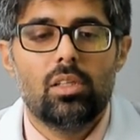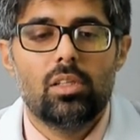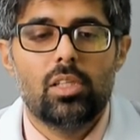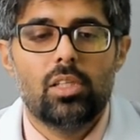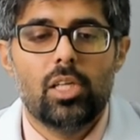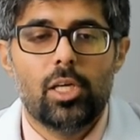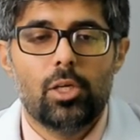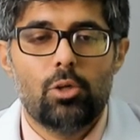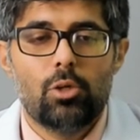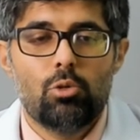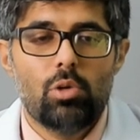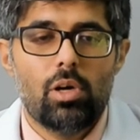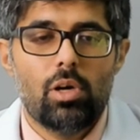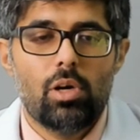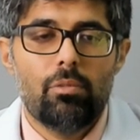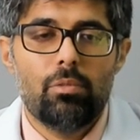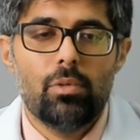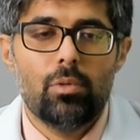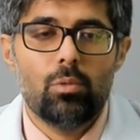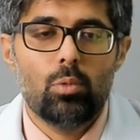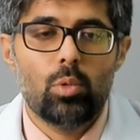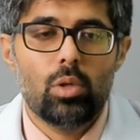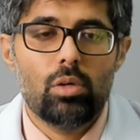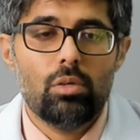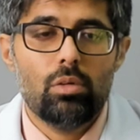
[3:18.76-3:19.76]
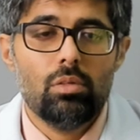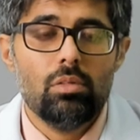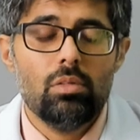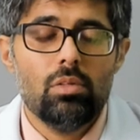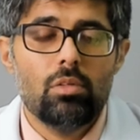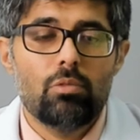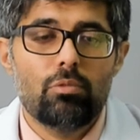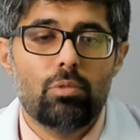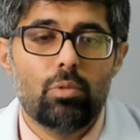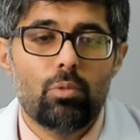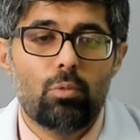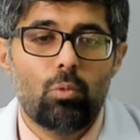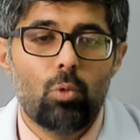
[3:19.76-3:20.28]
Thank you everyone
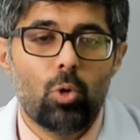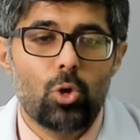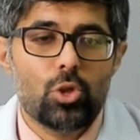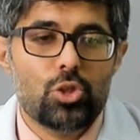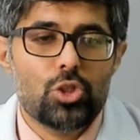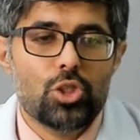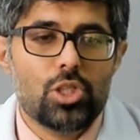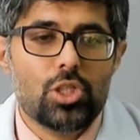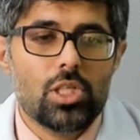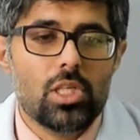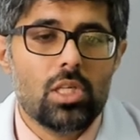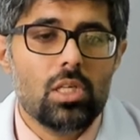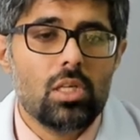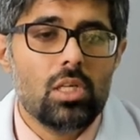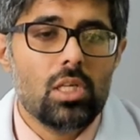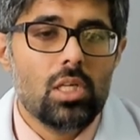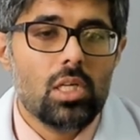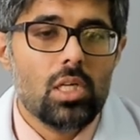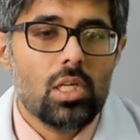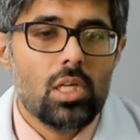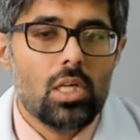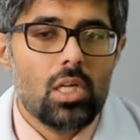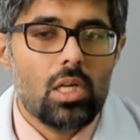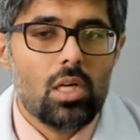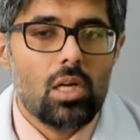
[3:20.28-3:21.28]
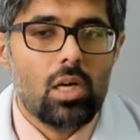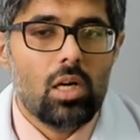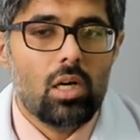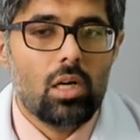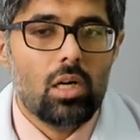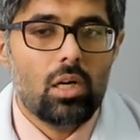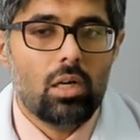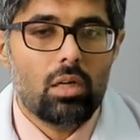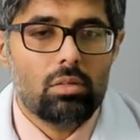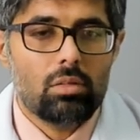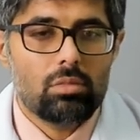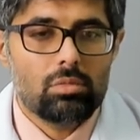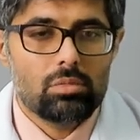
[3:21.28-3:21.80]
for watching
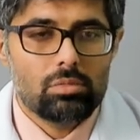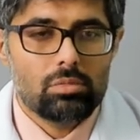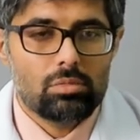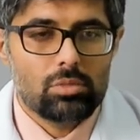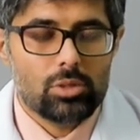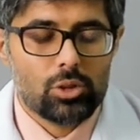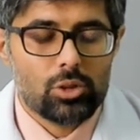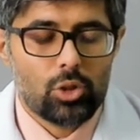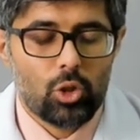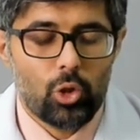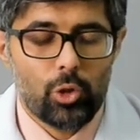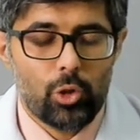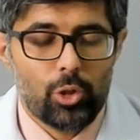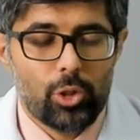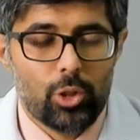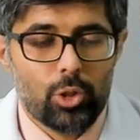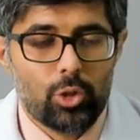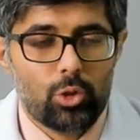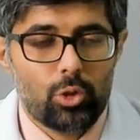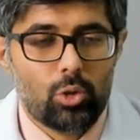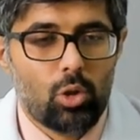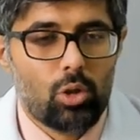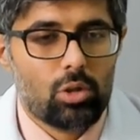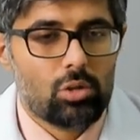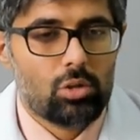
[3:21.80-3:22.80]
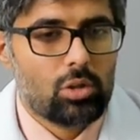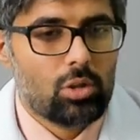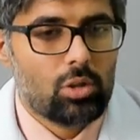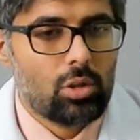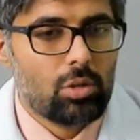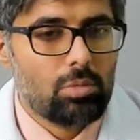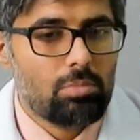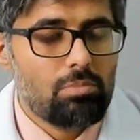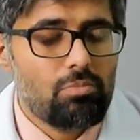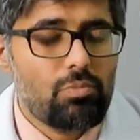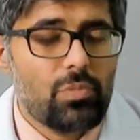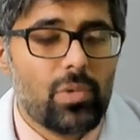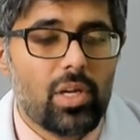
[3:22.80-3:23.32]

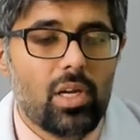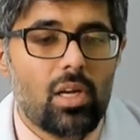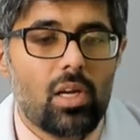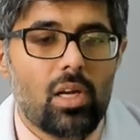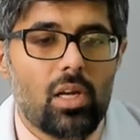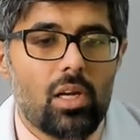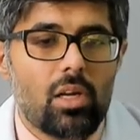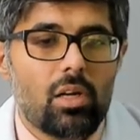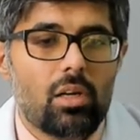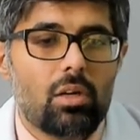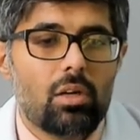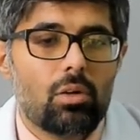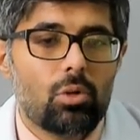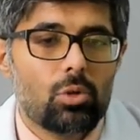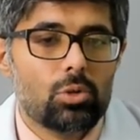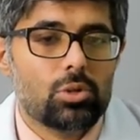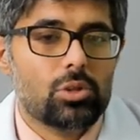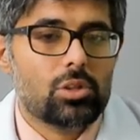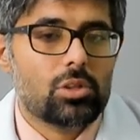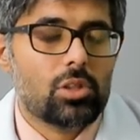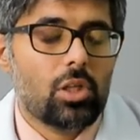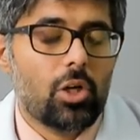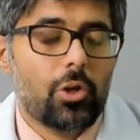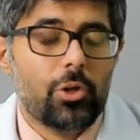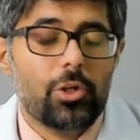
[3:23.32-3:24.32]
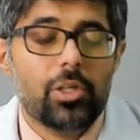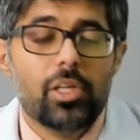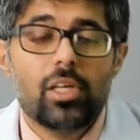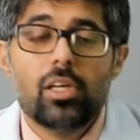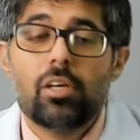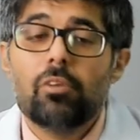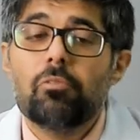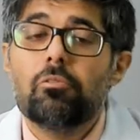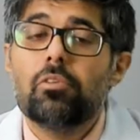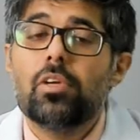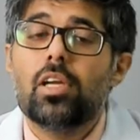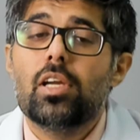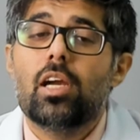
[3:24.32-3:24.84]
sqadia.com. Here on
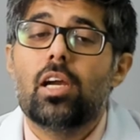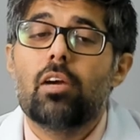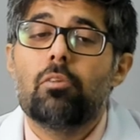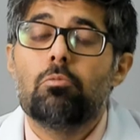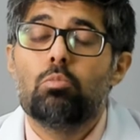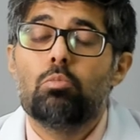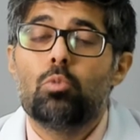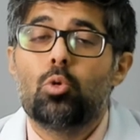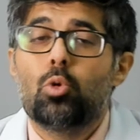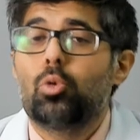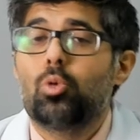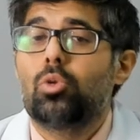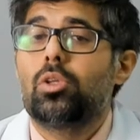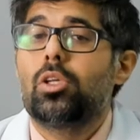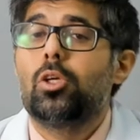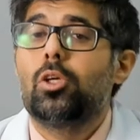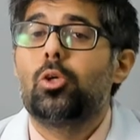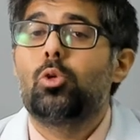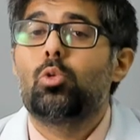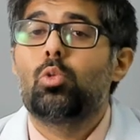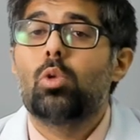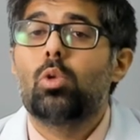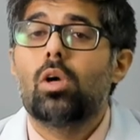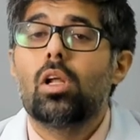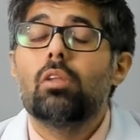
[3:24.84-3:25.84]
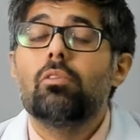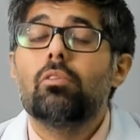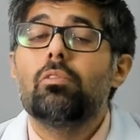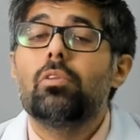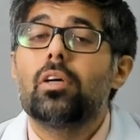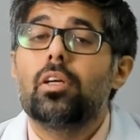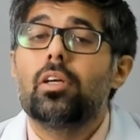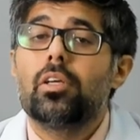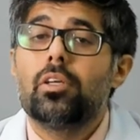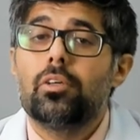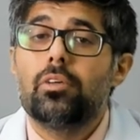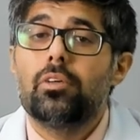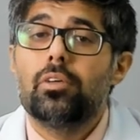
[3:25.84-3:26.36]
Skardia, we have more than
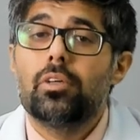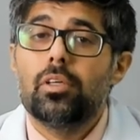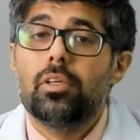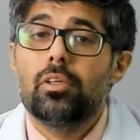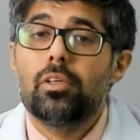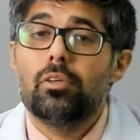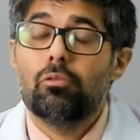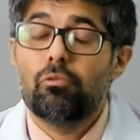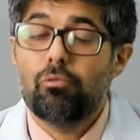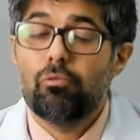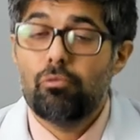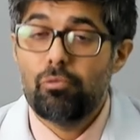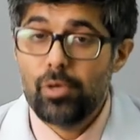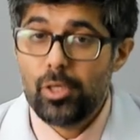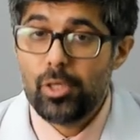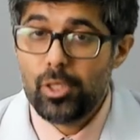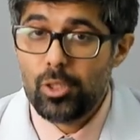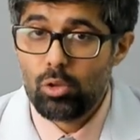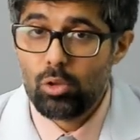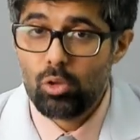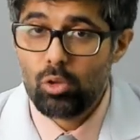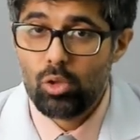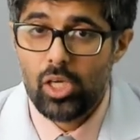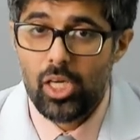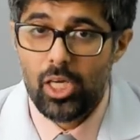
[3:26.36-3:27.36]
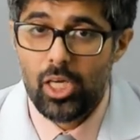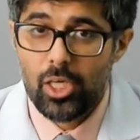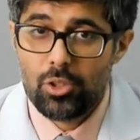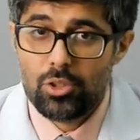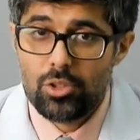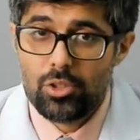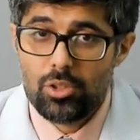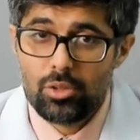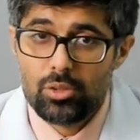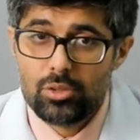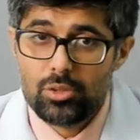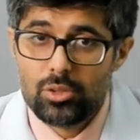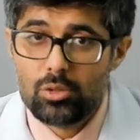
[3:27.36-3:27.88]
1200 video
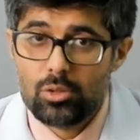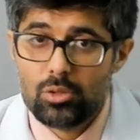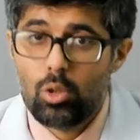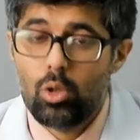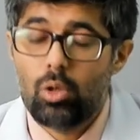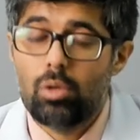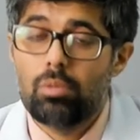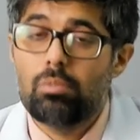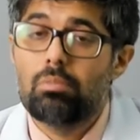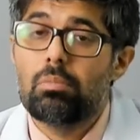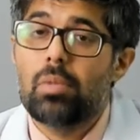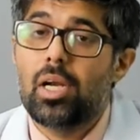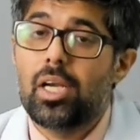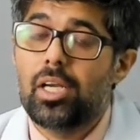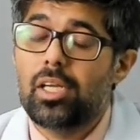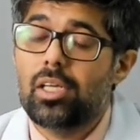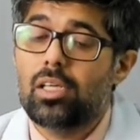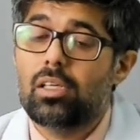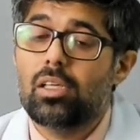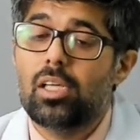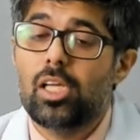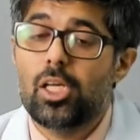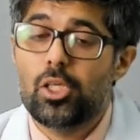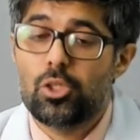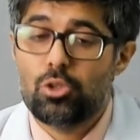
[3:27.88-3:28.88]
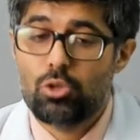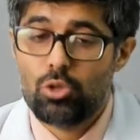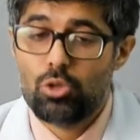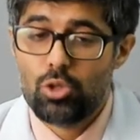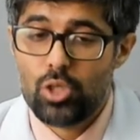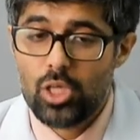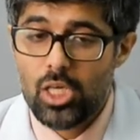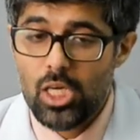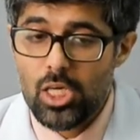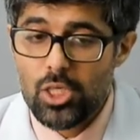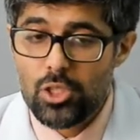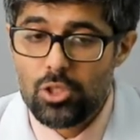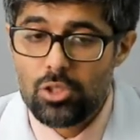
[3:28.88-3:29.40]
lectures on medical
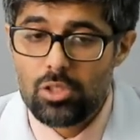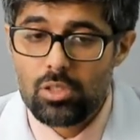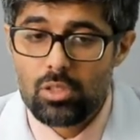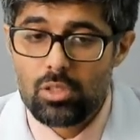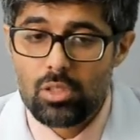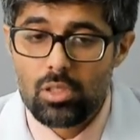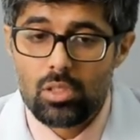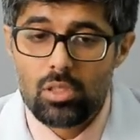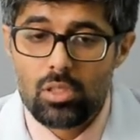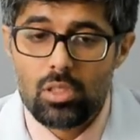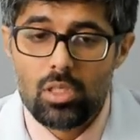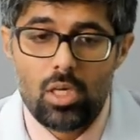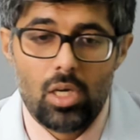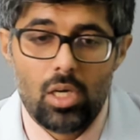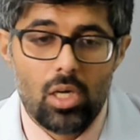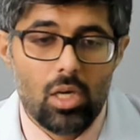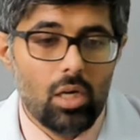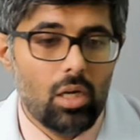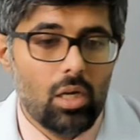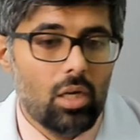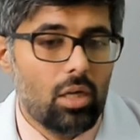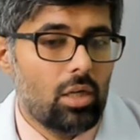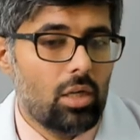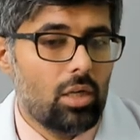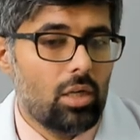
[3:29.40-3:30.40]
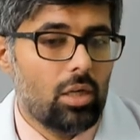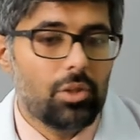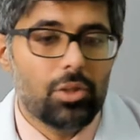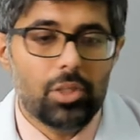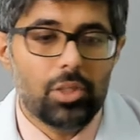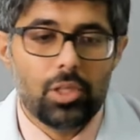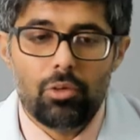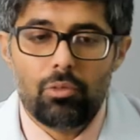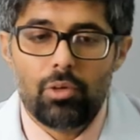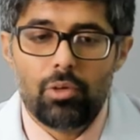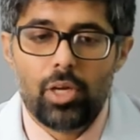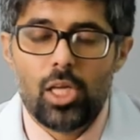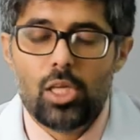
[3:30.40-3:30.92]
education.
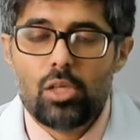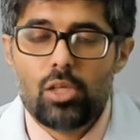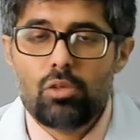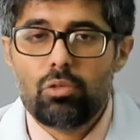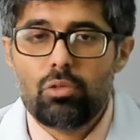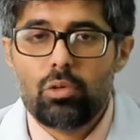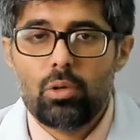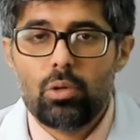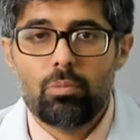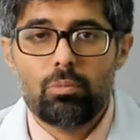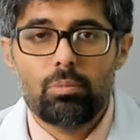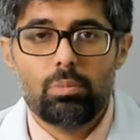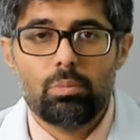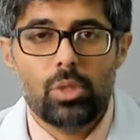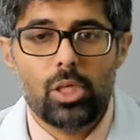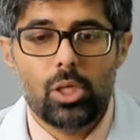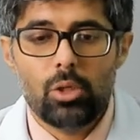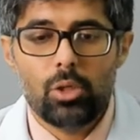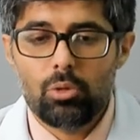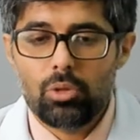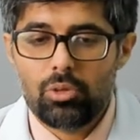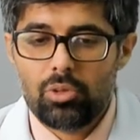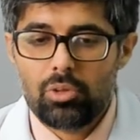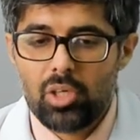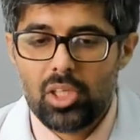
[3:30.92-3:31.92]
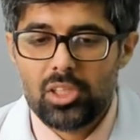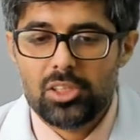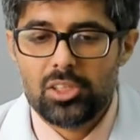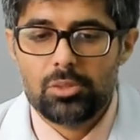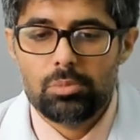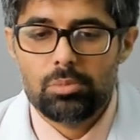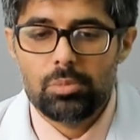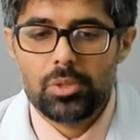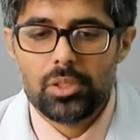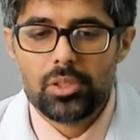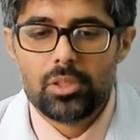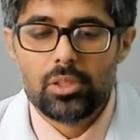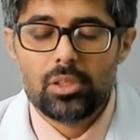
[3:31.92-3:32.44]
They range from
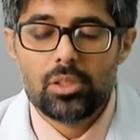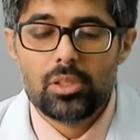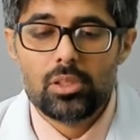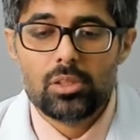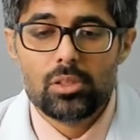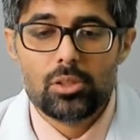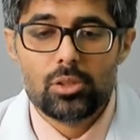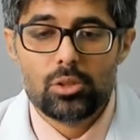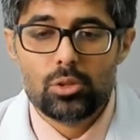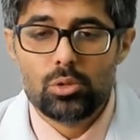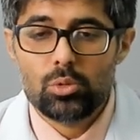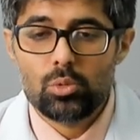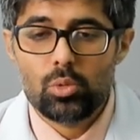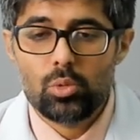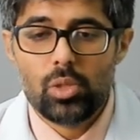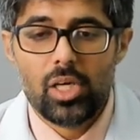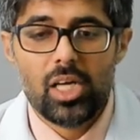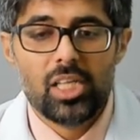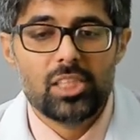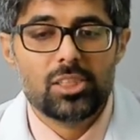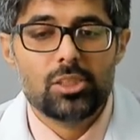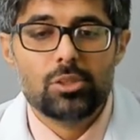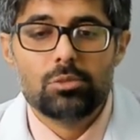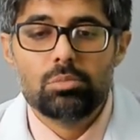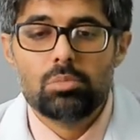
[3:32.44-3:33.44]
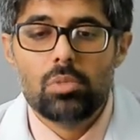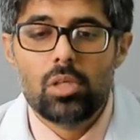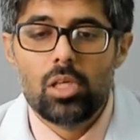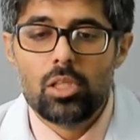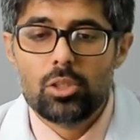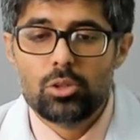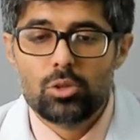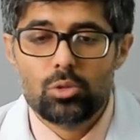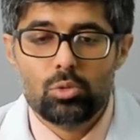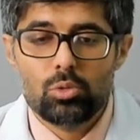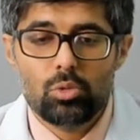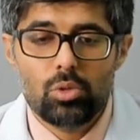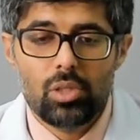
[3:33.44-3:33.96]
neurotransmitters to
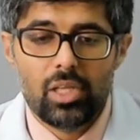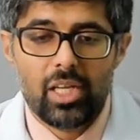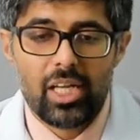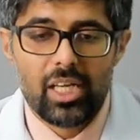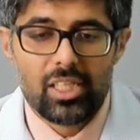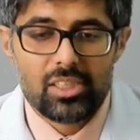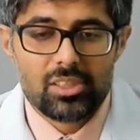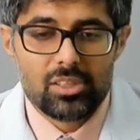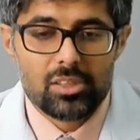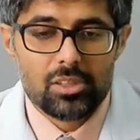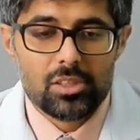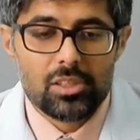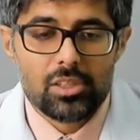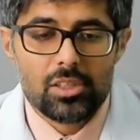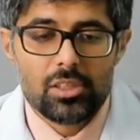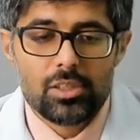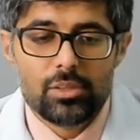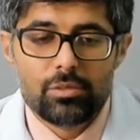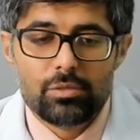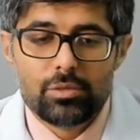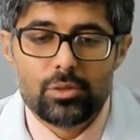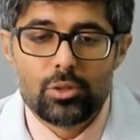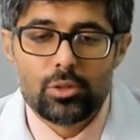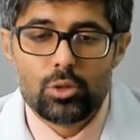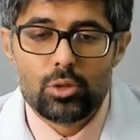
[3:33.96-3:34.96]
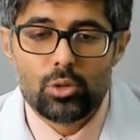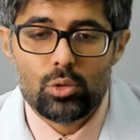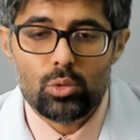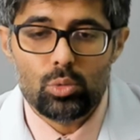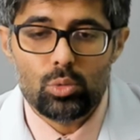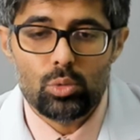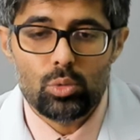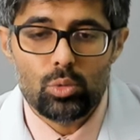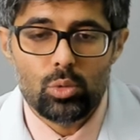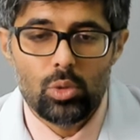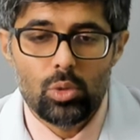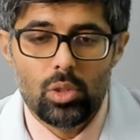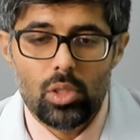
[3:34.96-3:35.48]
asthma to laxatives
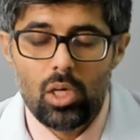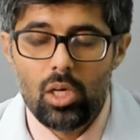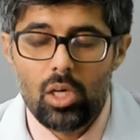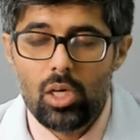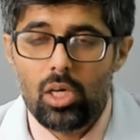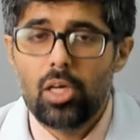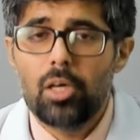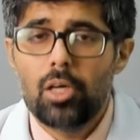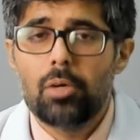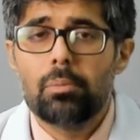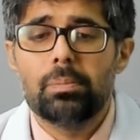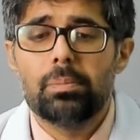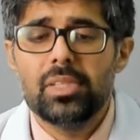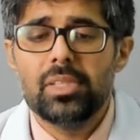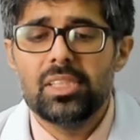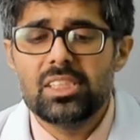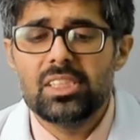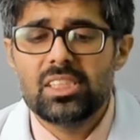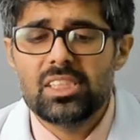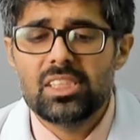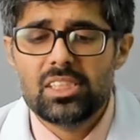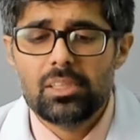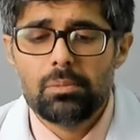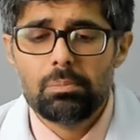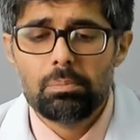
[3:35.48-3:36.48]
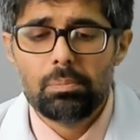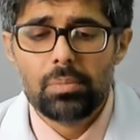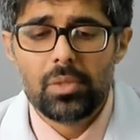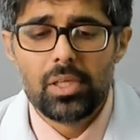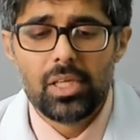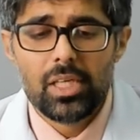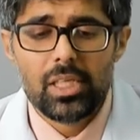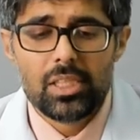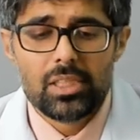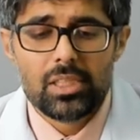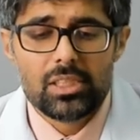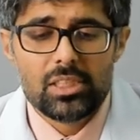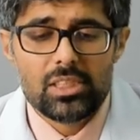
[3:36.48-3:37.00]
to herpes
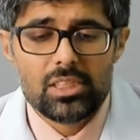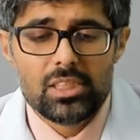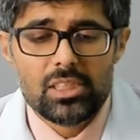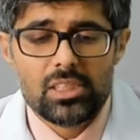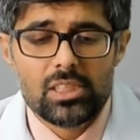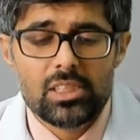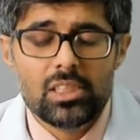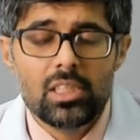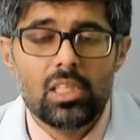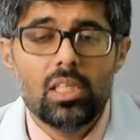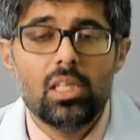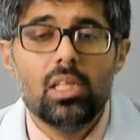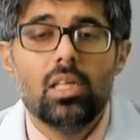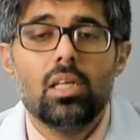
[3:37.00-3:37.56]
simplex.